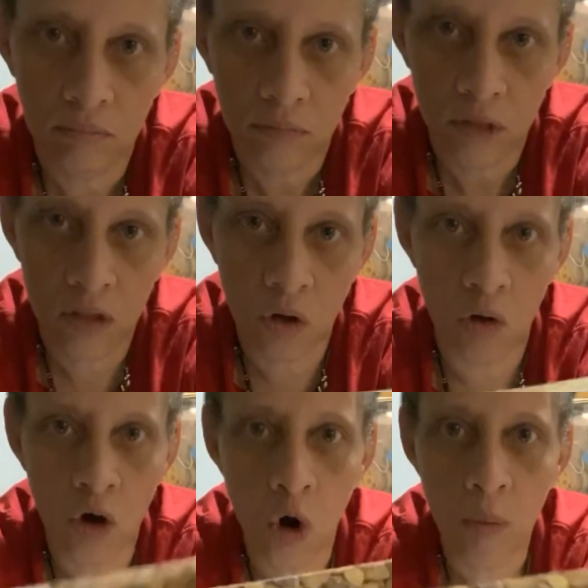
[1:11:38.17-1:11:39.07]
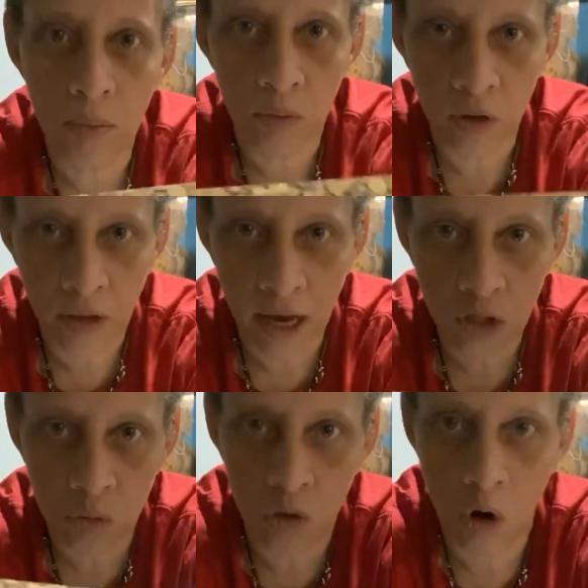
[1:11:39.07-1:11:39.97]
It's called copal, and the
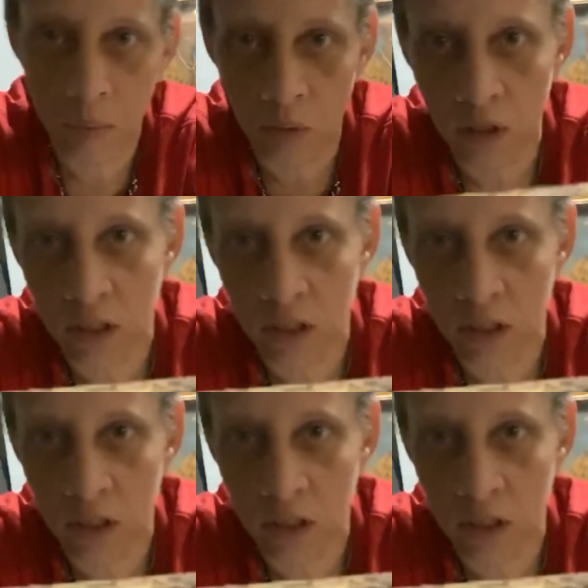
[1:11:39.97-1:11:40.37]
actual copal looks